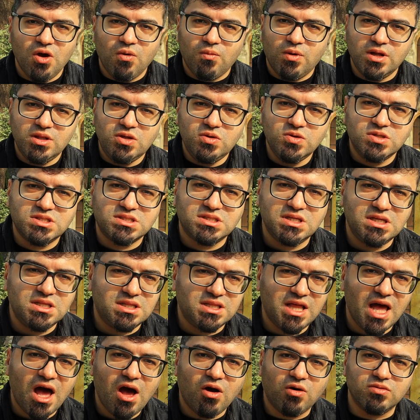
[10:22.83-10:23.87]
When you
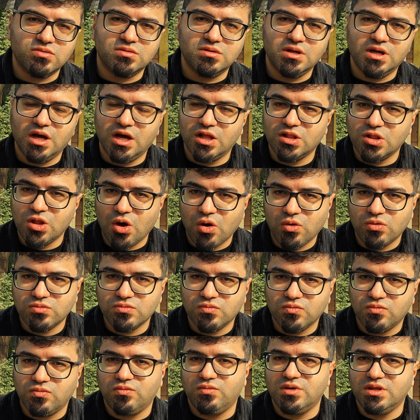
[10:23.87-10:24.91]
sit down alone
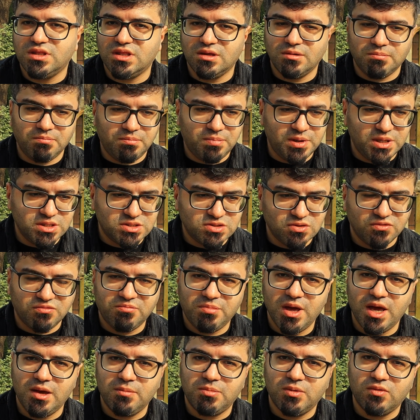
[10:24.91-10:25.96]
with a piece of
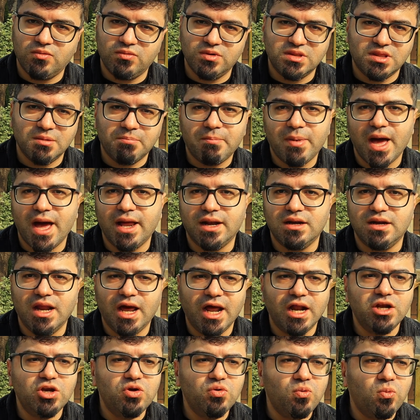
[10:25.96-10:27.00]
paper, with a pen,
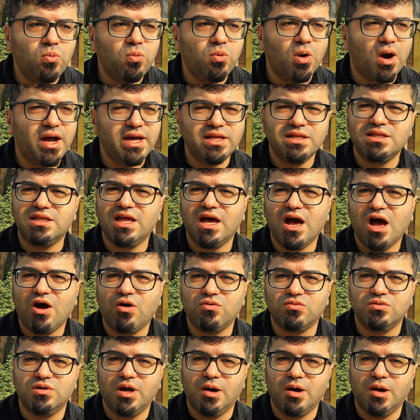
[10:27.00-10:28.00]
and you write down